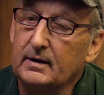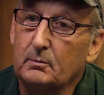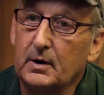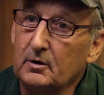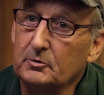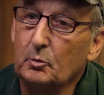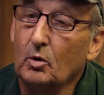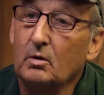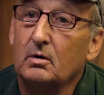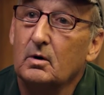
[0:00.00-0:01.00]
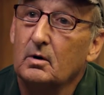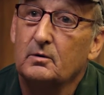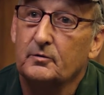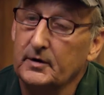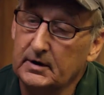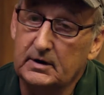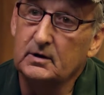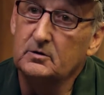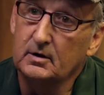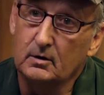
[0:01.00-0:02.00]
it a better sport for the
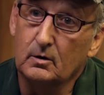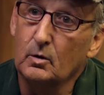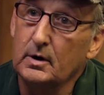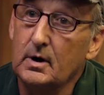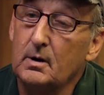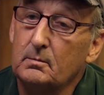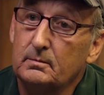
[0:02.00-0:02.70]
kids that are growing up.